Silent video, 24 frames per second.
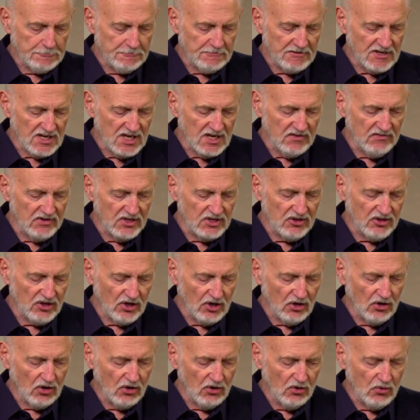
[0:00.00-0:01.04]
Even
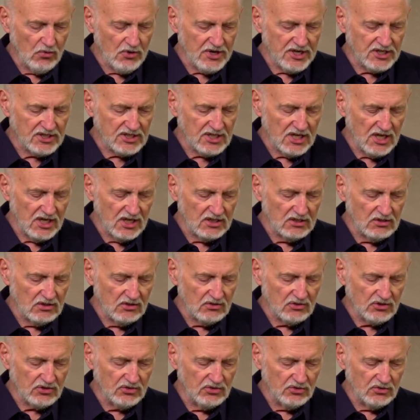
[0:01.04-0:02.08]
though we
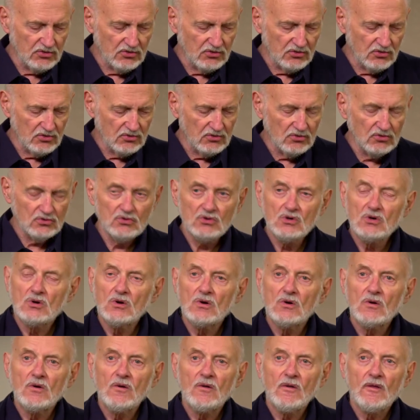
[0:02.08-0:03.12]
tend to
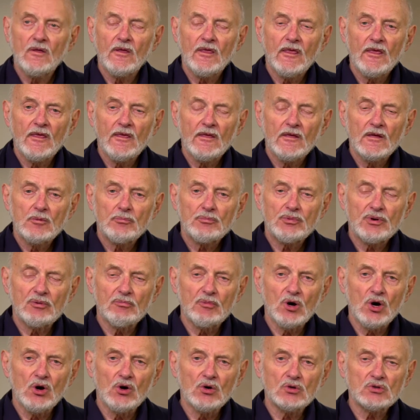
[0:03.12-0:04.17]

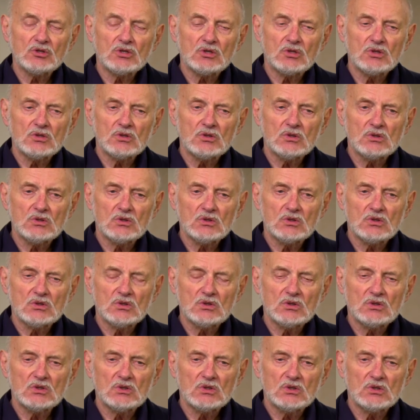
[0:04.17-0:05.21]
promote
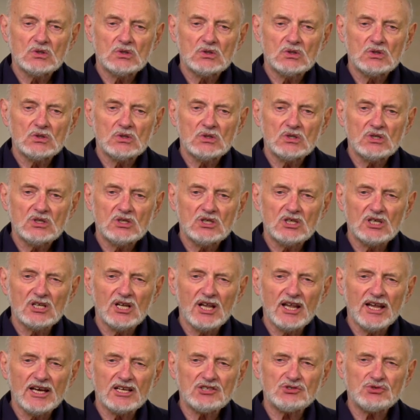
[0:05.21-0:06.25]

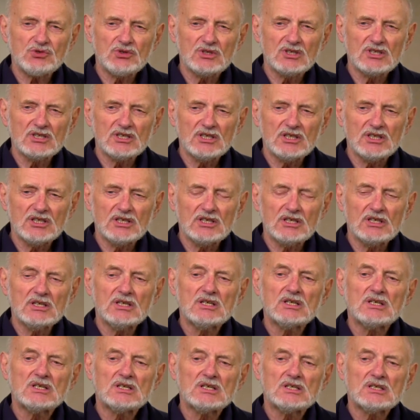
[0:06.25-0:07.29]
intellectually
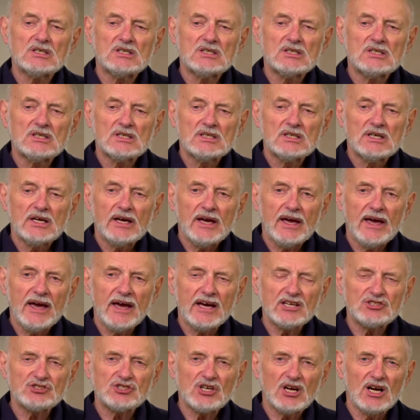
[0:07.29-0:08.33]

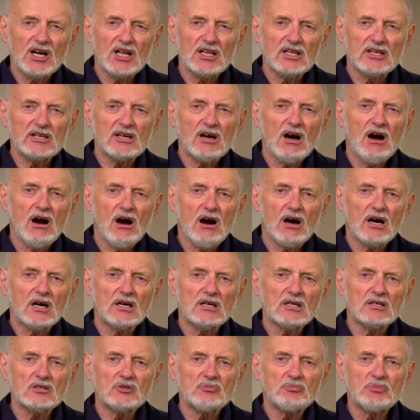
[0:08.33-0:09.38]
agile and
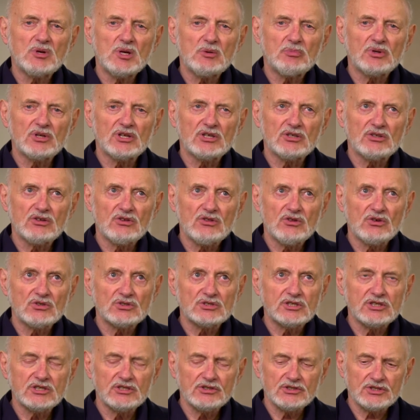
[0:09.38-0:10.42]
hard people into those
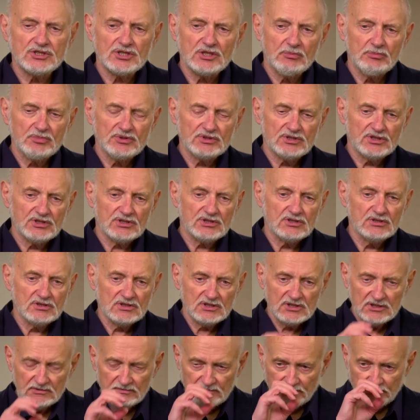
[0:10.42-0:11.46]
leadership
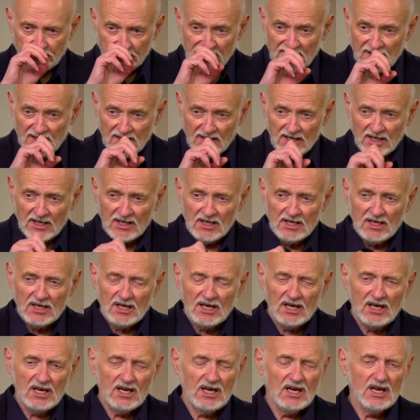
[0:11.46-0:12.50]
positions,
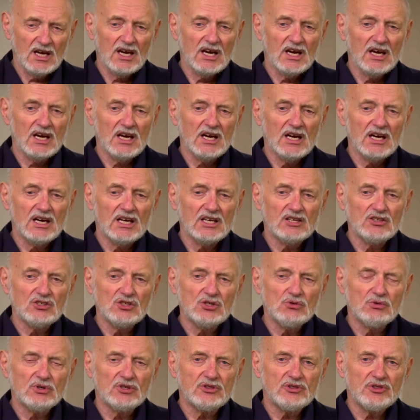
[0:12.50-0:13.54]
and you
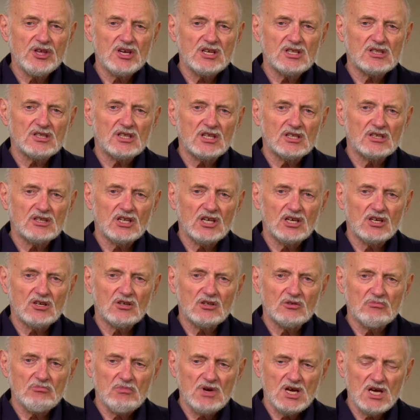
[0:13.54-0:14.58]
would think that they
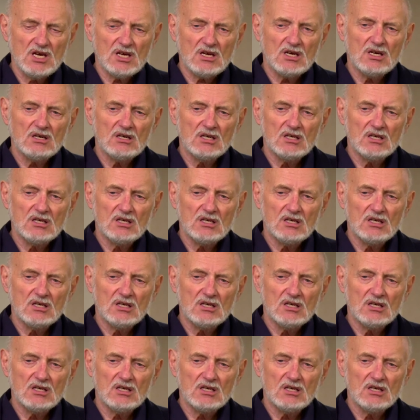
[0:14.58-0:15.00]
could make